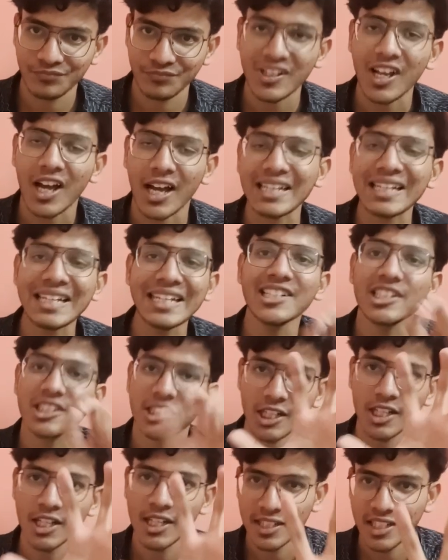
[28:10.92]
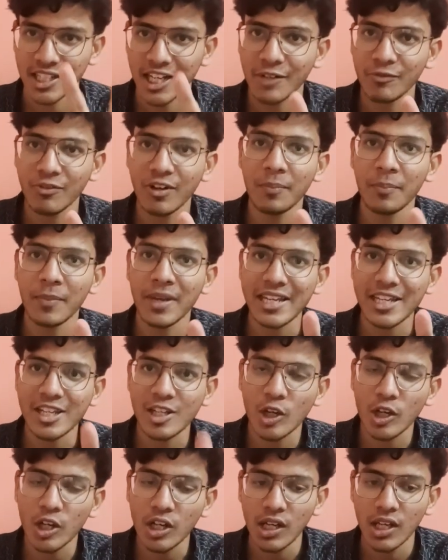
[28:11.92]
At least that will make
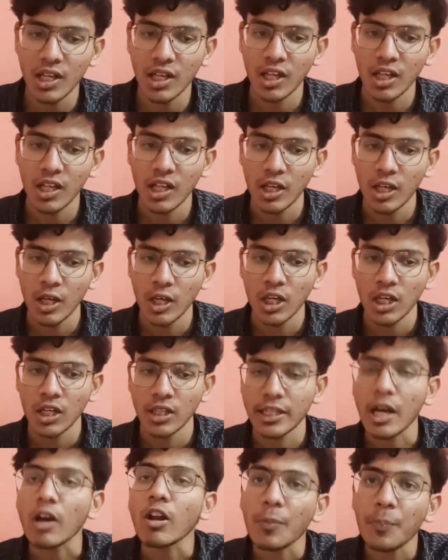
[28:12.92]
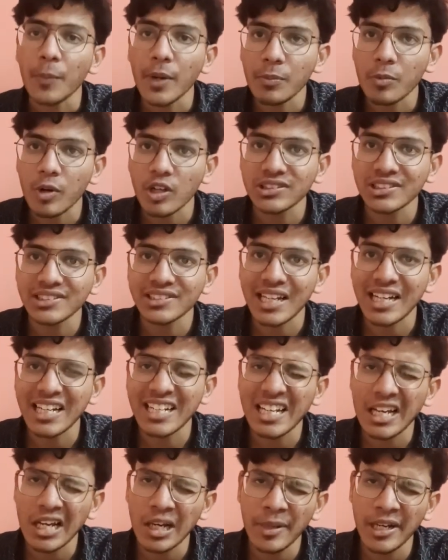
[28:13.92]
your development process a
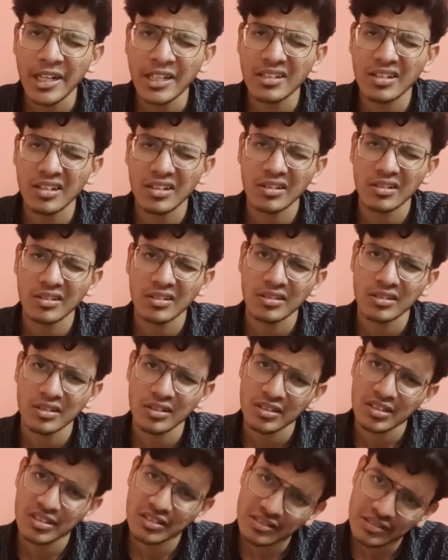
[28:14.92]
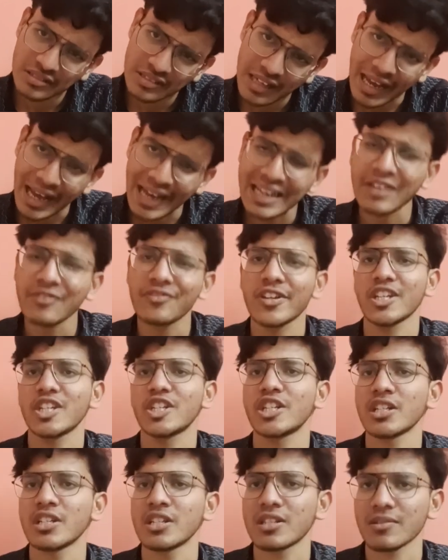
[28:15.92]
little bit
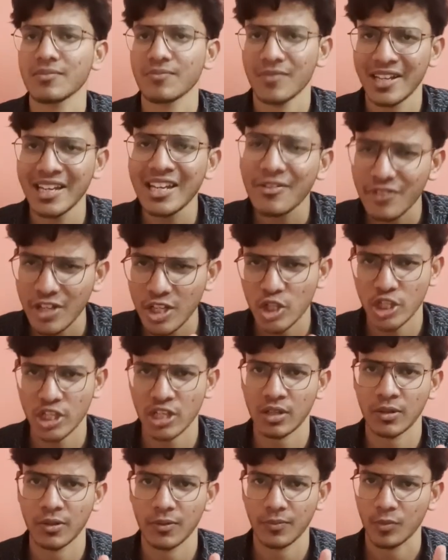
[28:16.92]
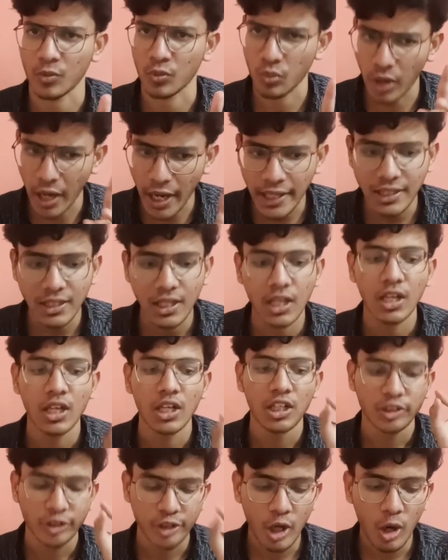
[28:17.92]
inefficient, right?
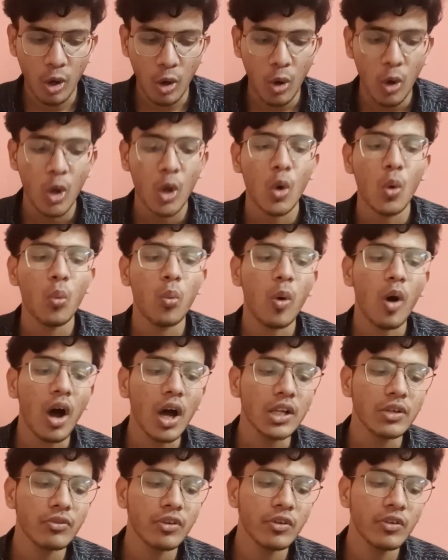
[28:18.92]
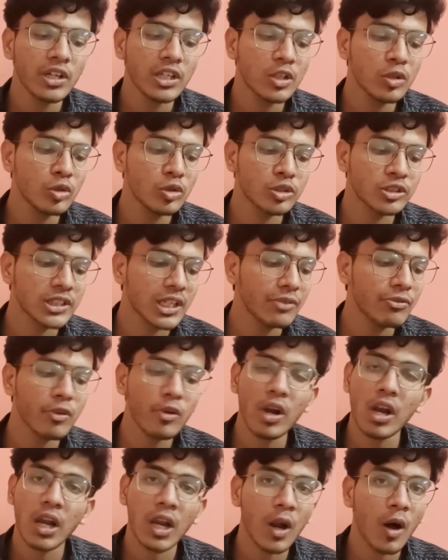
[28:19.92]
So what we will do is that we
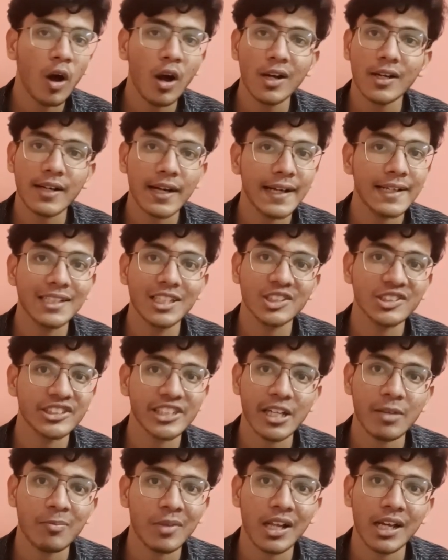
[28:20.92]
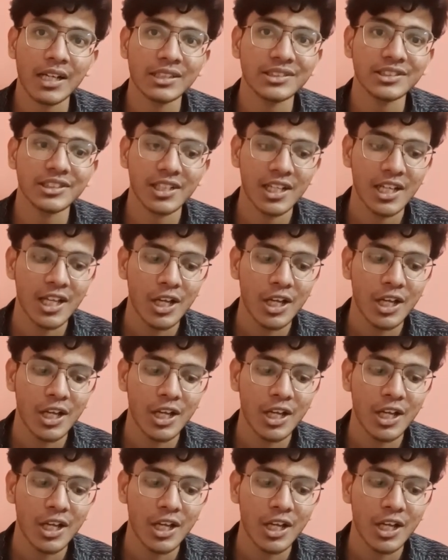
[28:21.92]
will not write the same lines.